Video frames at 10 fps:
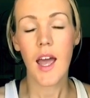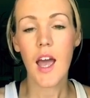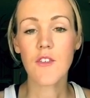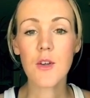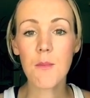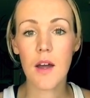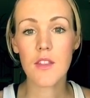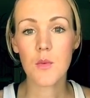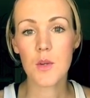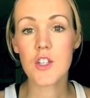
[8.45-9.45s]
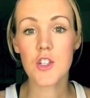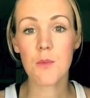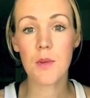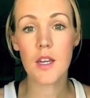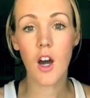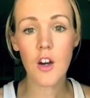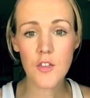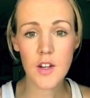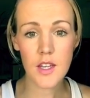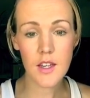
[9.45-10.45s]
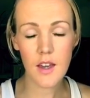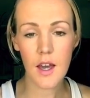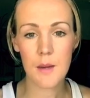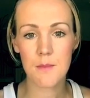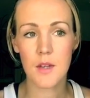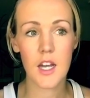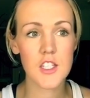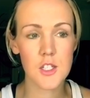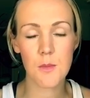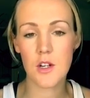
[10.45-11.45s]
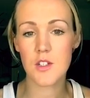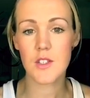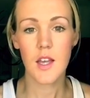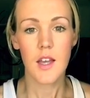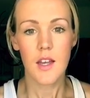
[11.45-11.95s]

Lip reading: Every month we should be offering customers,